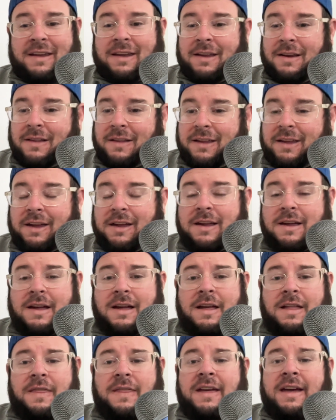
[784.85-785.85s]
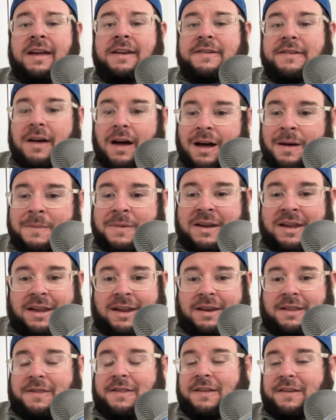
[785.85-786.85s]
Italy. They
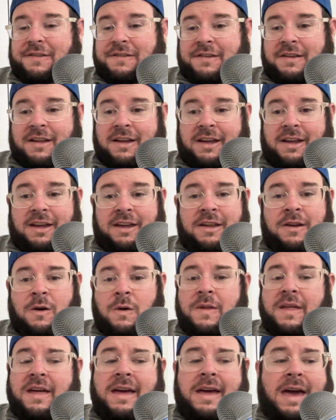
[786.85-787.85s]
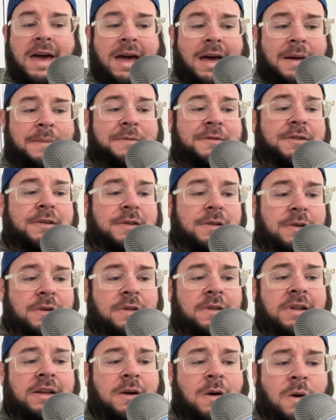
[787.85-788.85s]
dominated this night. They
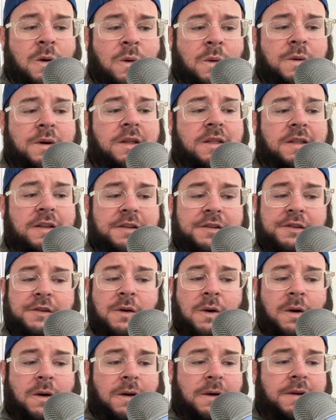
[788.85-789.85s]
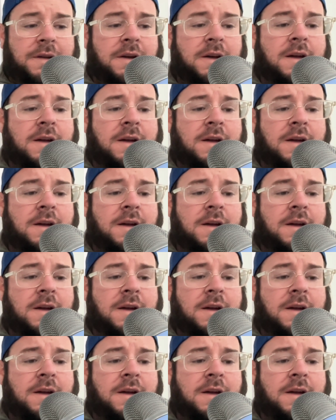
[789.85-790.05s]
absolutely owned this card.